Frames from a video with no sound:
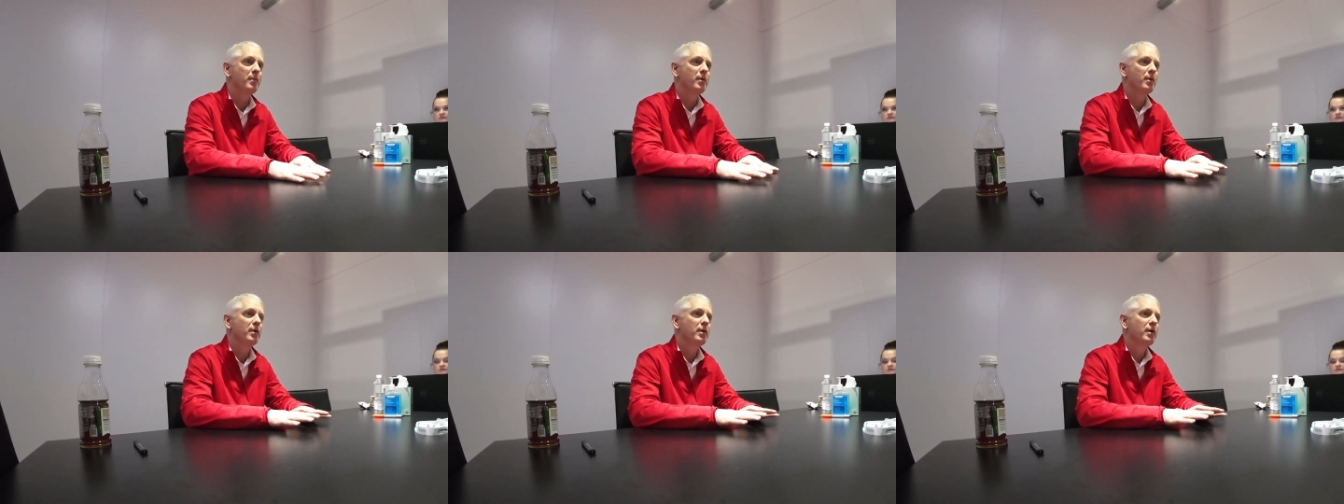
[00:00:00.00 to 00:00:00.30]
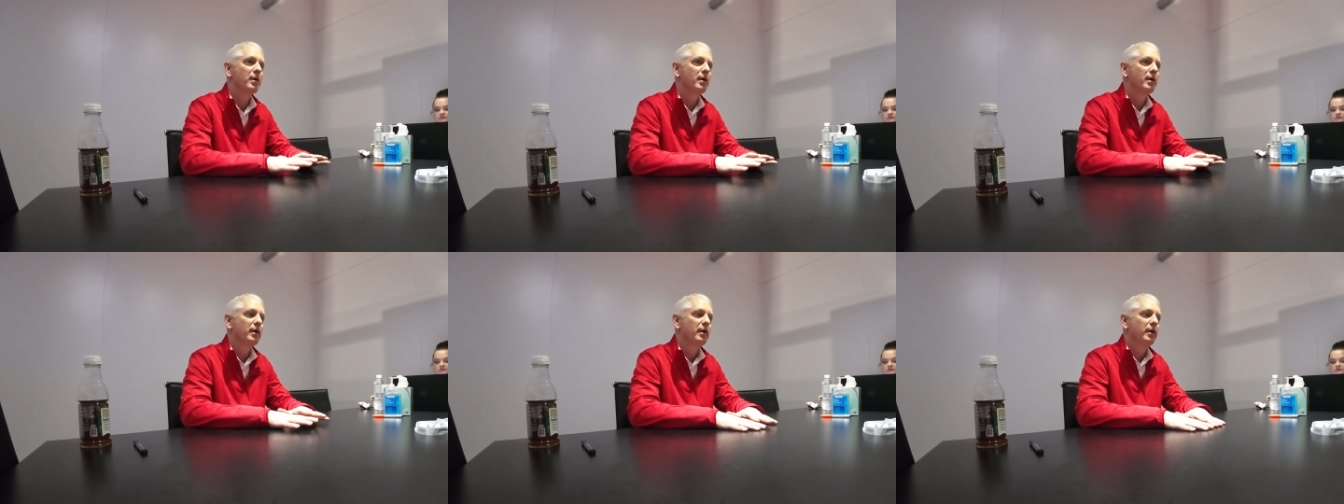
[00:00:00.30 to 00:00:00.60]

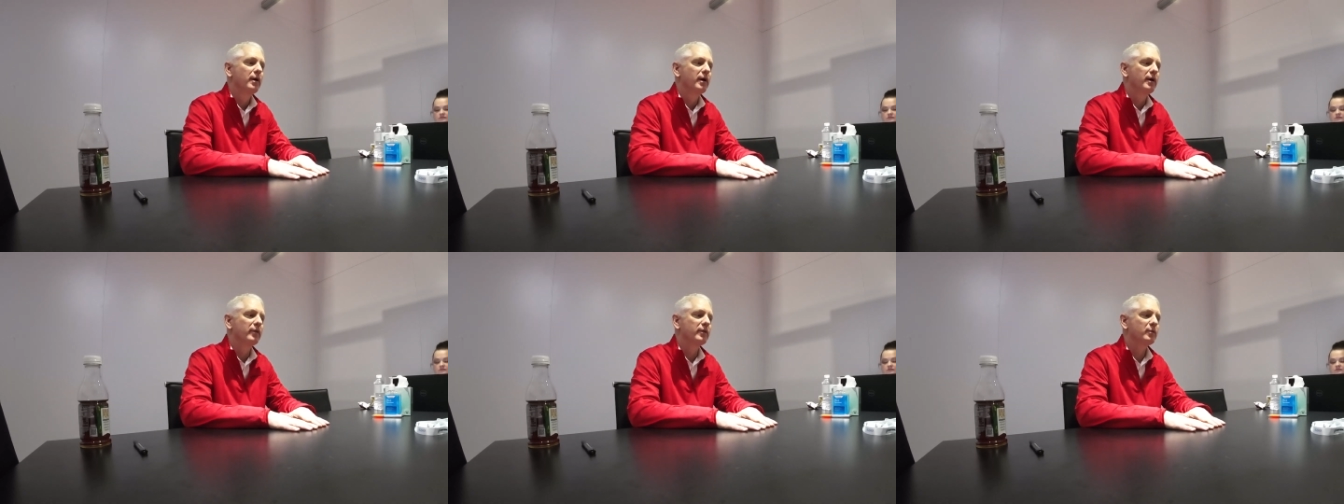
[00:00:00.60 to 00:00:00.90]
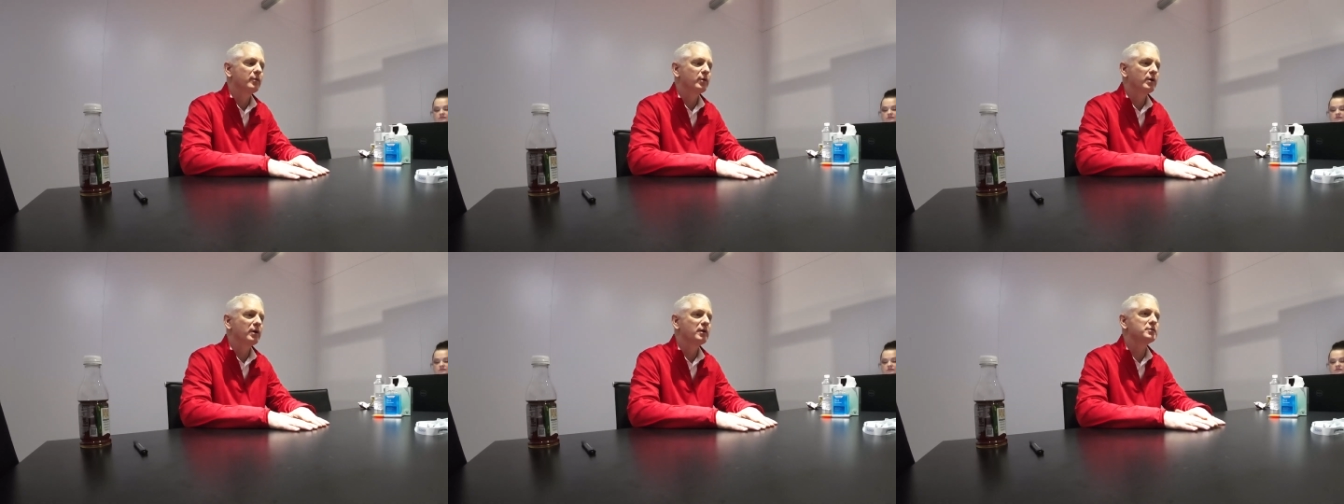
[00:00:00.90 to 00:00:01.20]
And
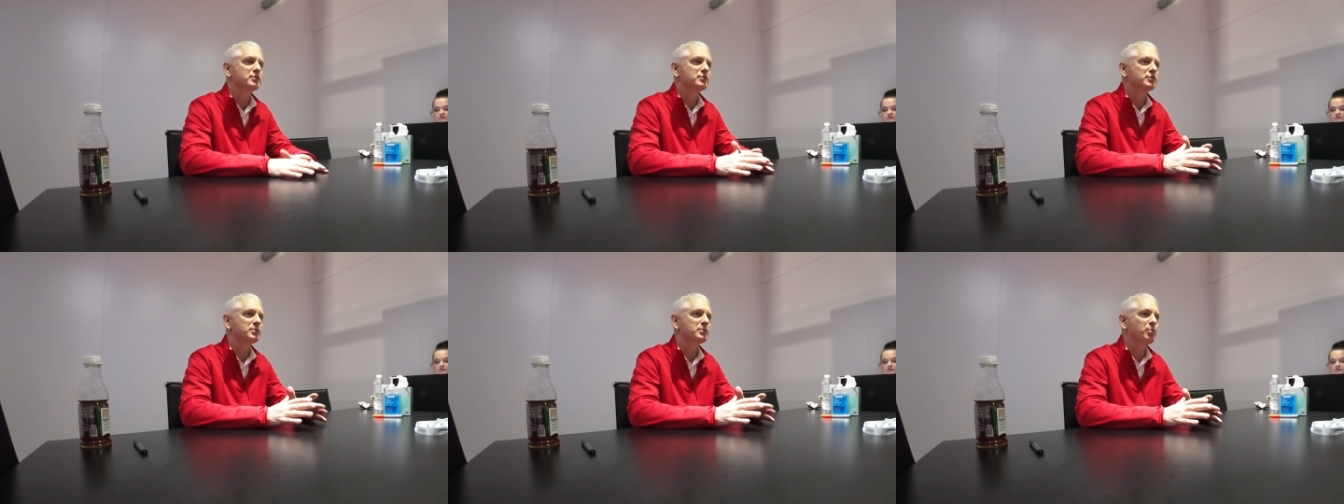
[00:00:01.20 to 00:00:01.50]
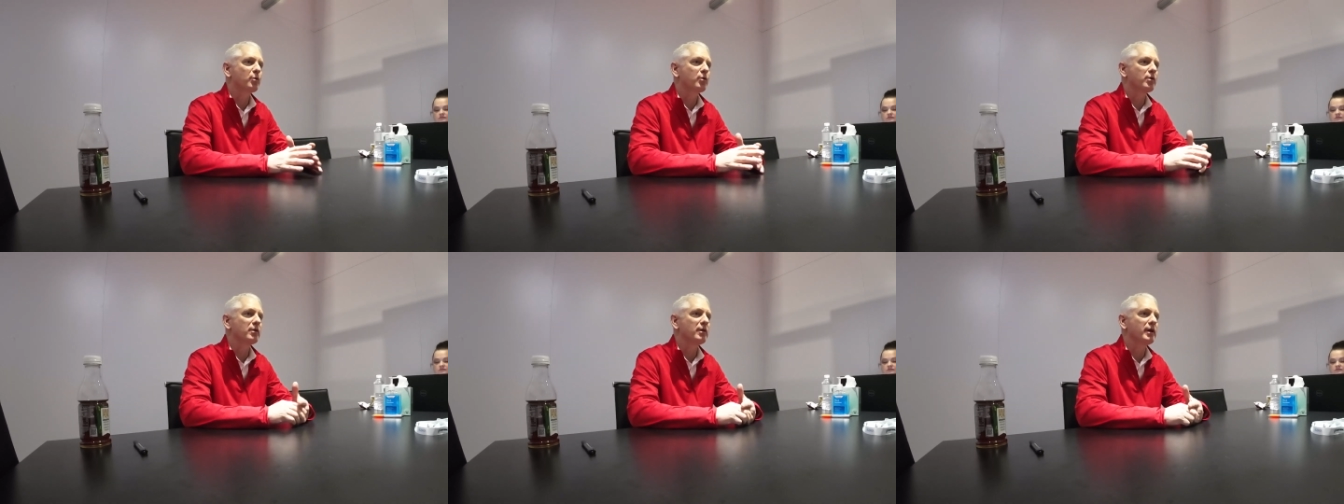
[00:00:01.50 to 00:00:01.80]
then we also
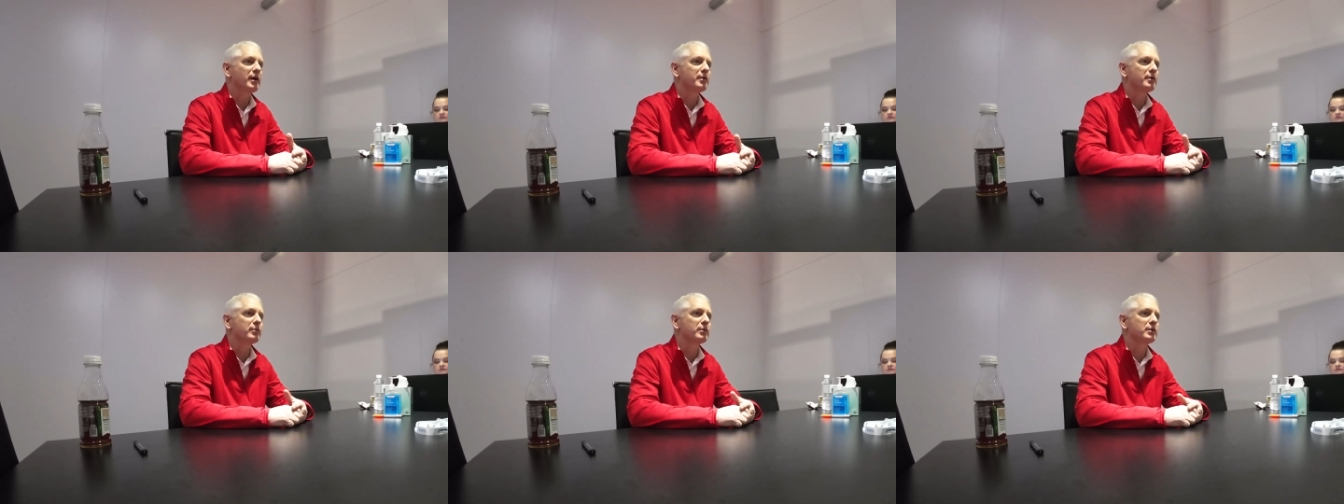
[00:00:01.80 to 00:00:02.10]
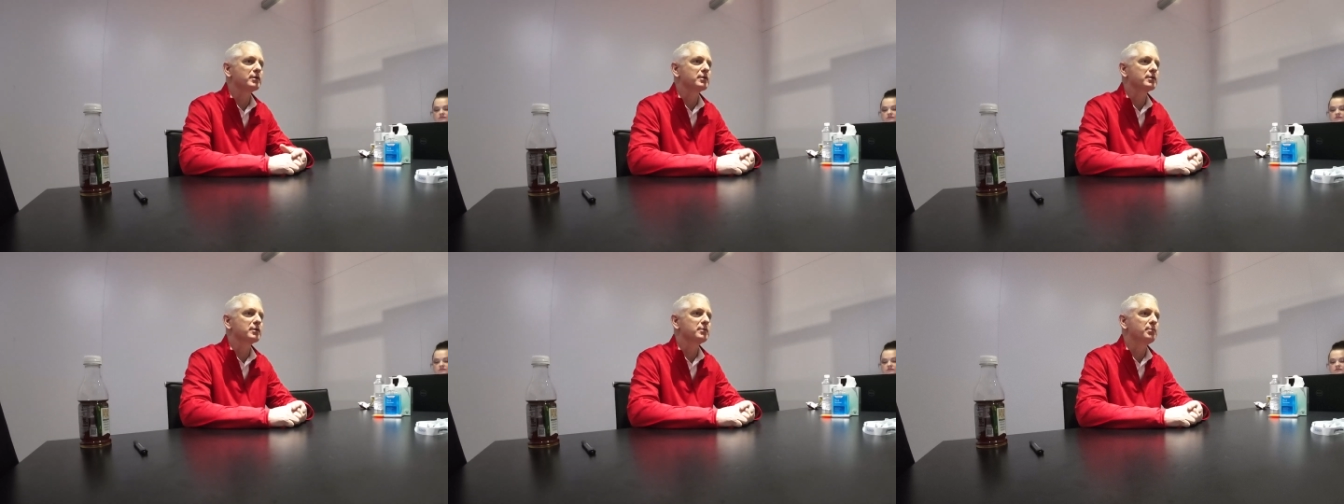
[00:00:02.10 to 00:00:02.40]
support a lot of
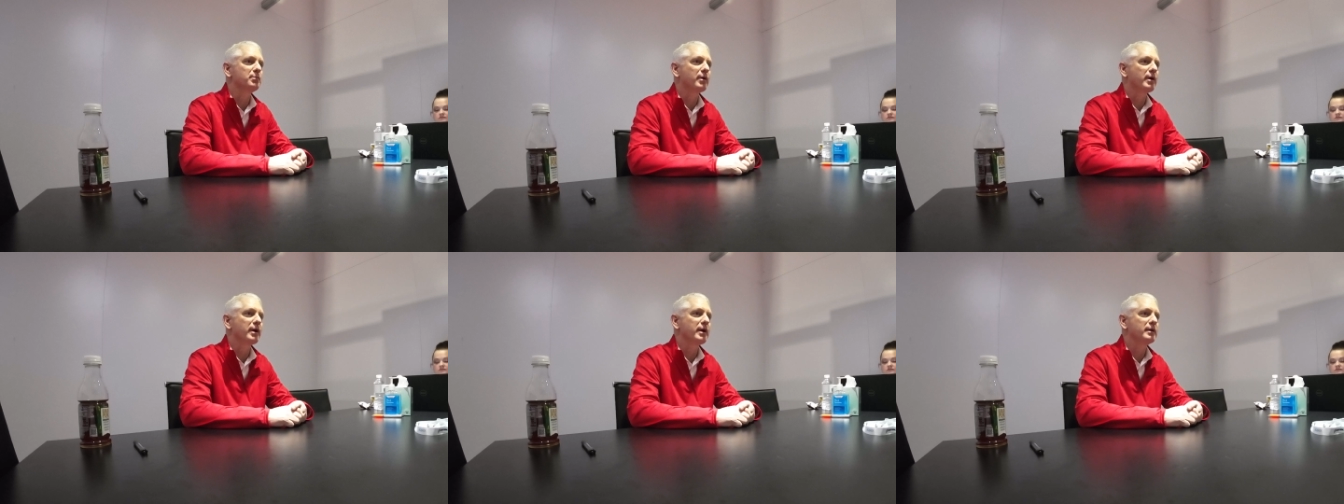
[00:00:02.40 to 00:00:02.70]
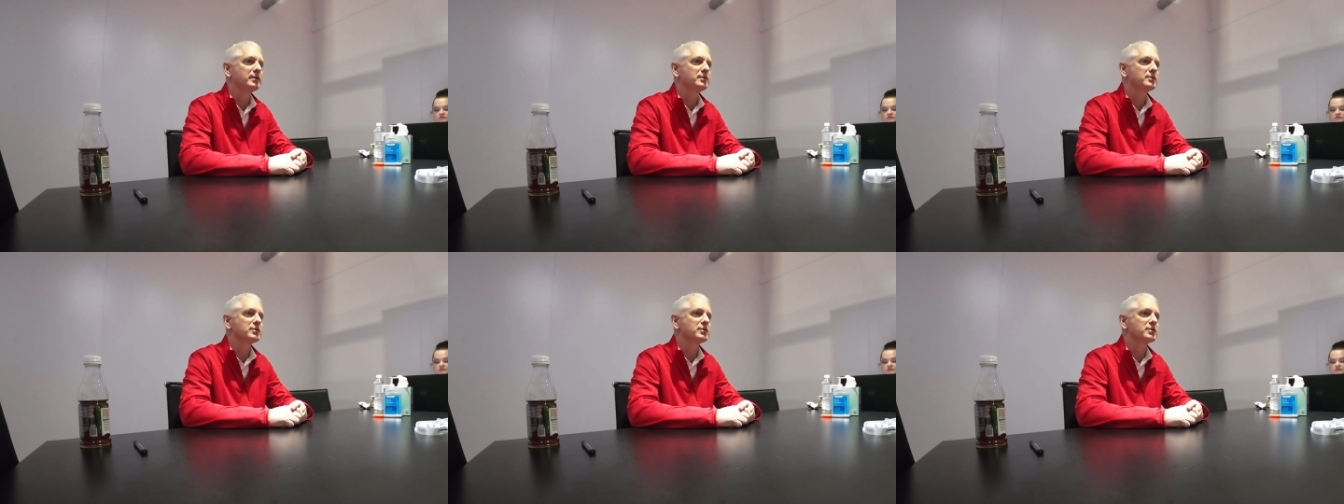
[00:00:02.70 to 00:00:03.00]
really good
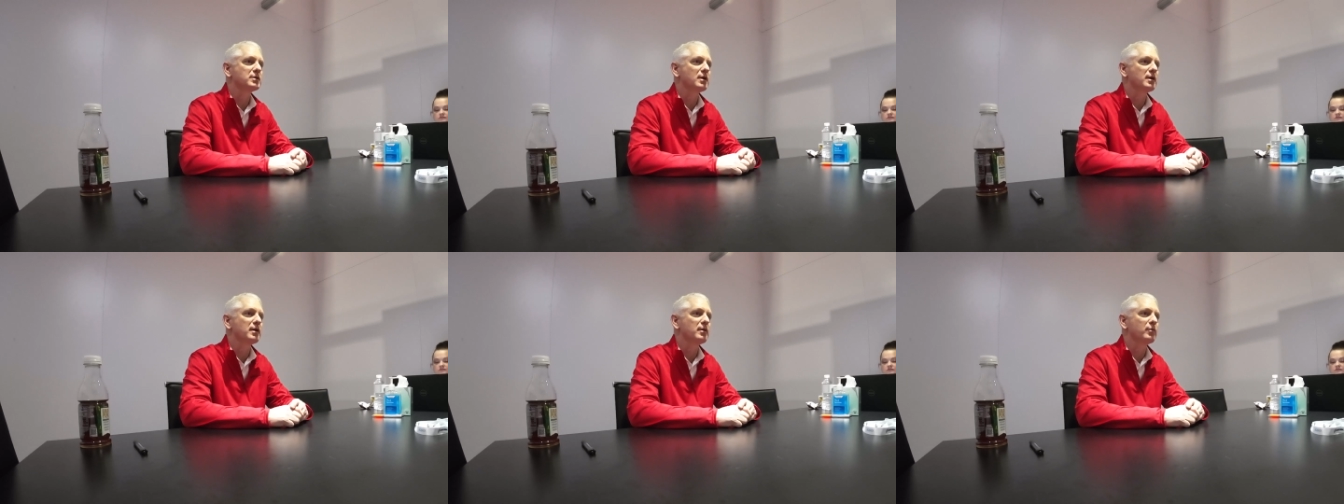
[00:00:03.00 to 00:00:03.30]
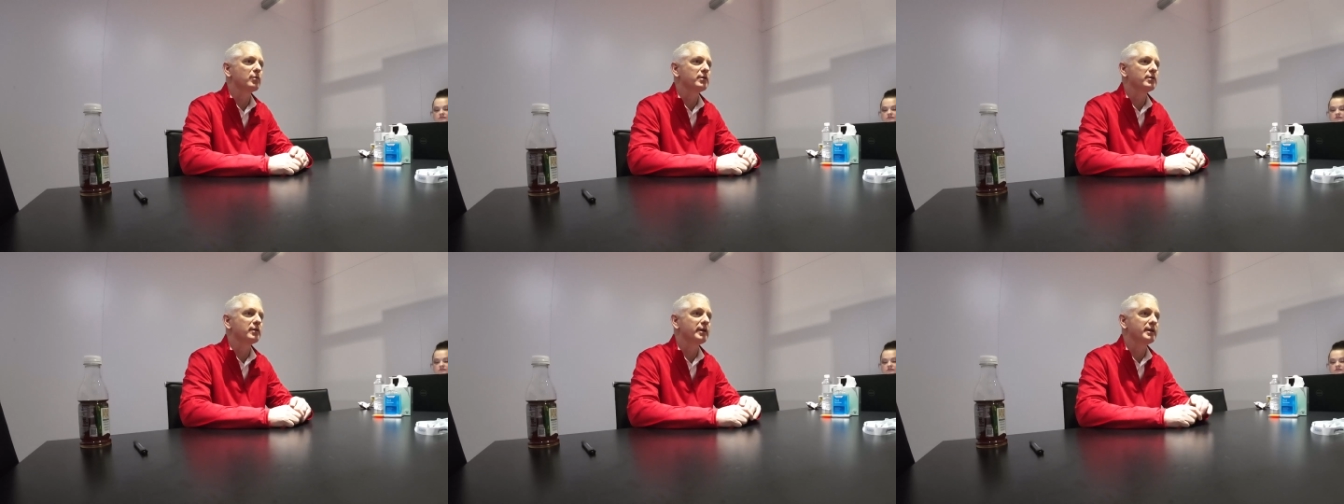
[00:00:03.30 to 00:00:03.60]
brands
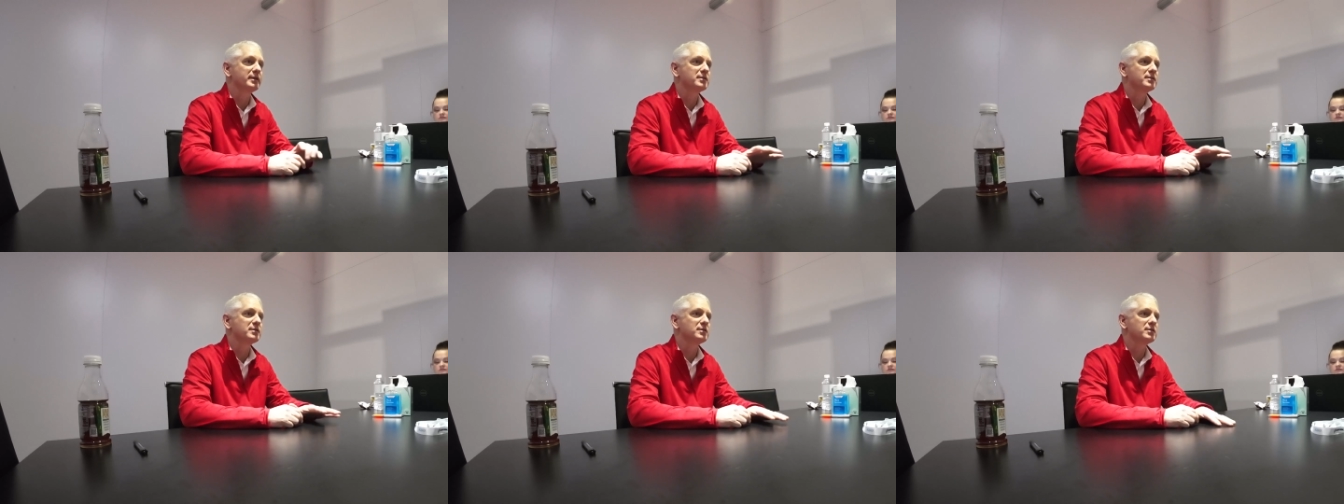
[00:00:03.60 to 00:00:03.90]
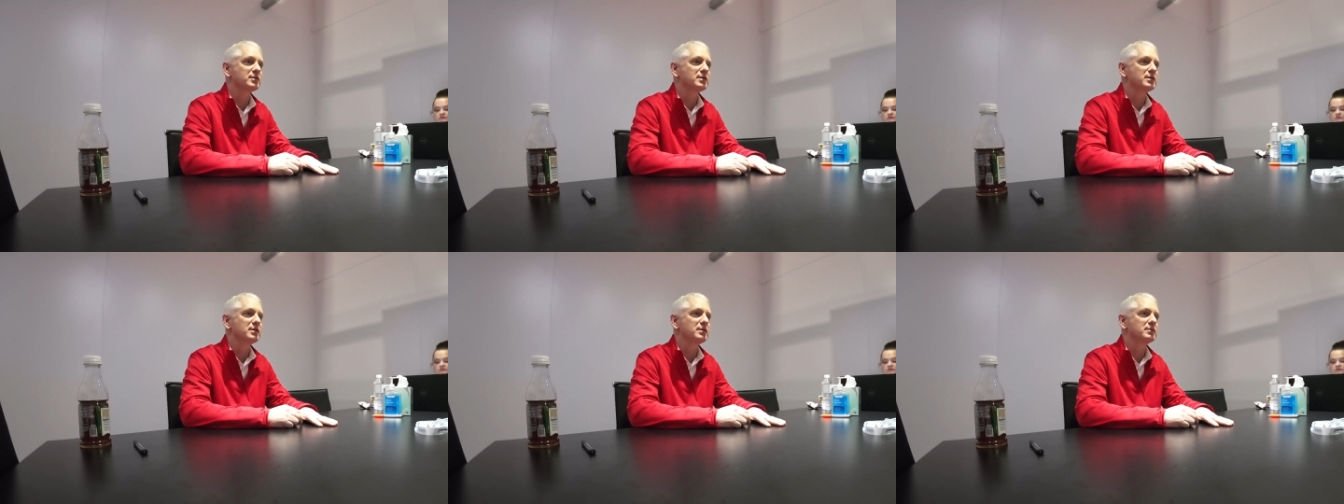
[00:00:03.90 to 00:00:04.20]
with
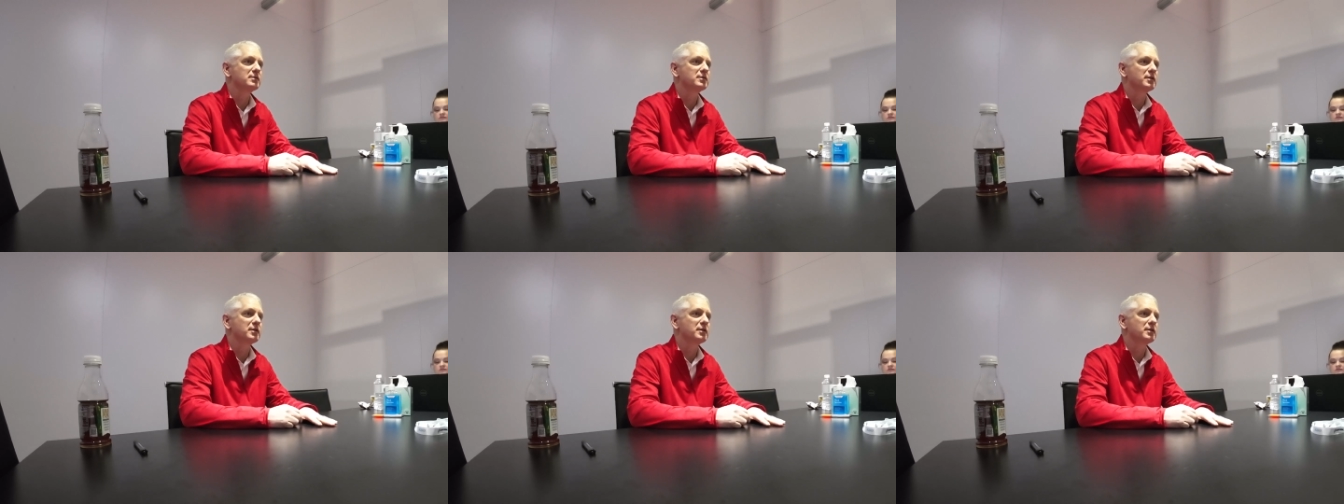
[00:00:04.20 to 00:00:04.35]
licensing,